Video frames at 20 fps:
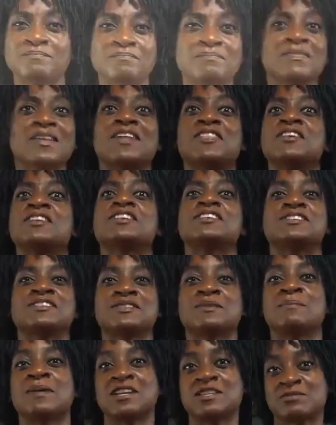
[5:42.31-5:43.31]
I think this is the
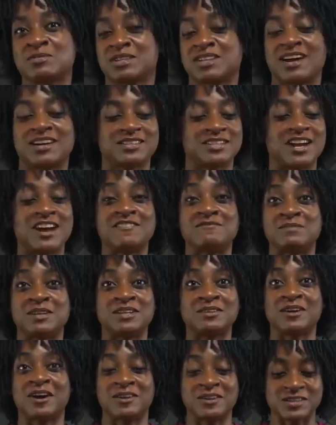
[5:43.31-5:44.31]
best frittata I've made.
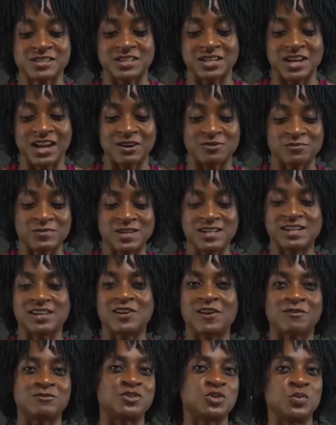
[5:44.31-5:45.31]
Honestly, I really
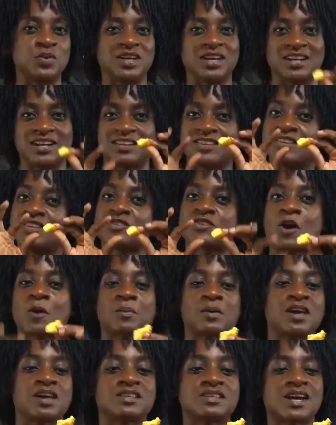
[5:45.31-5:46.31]
love doing it in these
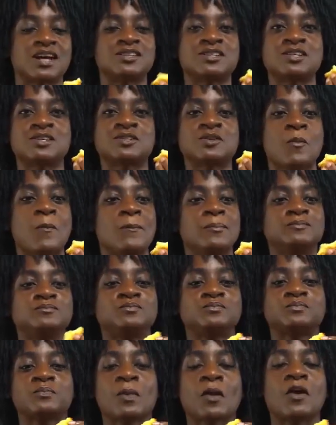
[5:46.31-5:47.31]
cupcake sizes
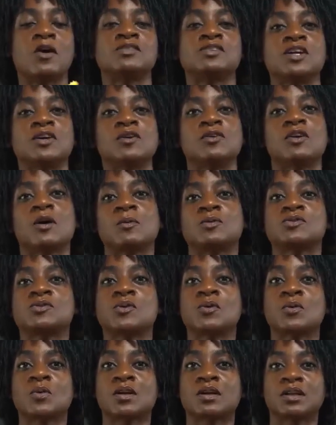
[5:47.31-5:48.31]
because they cook up
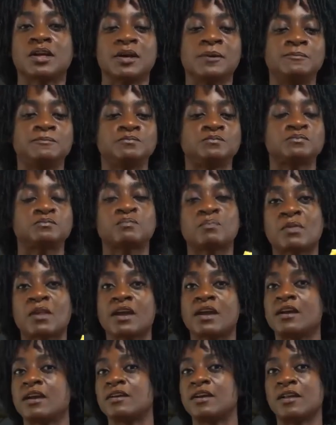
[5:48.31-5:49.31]
so quickly.
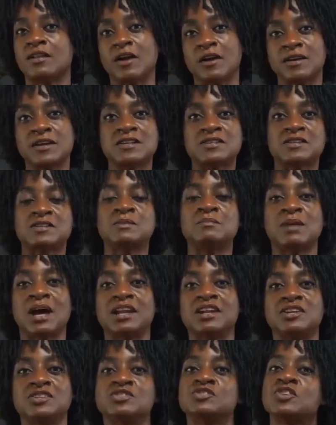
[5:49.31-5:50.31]
A lot easier to
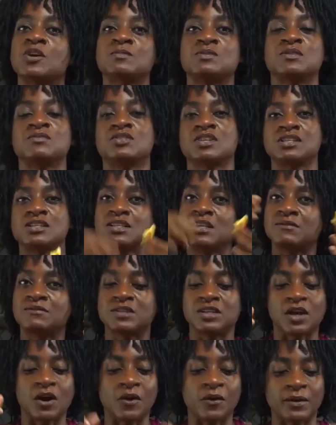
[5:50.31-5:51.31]
manage in terms of just
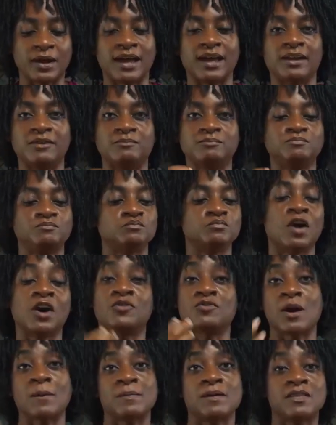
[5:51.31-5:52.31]
lifting out and
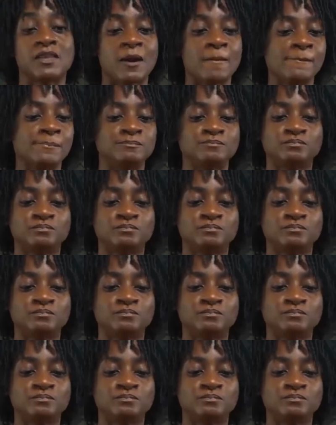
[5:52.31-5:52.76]
unwrapping them.